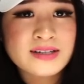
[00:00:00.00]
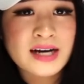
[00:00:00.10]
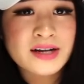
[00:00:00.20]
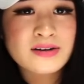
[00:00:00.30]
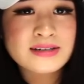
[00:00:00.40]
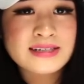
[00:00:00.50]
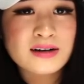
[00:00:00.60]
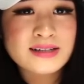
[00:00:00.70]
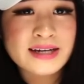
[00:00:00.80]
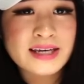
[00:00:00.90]
The shadow is
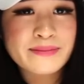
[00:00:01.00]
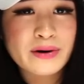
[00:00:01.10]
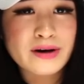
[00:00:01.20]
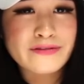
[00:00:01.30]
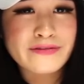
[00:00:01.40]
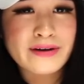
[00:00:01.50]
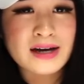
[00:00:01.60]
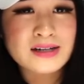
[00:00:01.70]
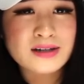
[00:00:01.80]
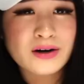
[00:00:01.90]
now taking more
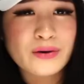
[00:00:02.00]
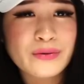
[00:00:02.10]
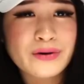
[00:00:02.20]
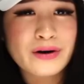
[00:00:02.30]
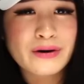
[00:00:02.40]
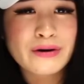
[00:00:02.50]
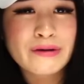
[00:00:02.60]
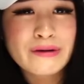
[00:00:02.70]
effect. Oh no.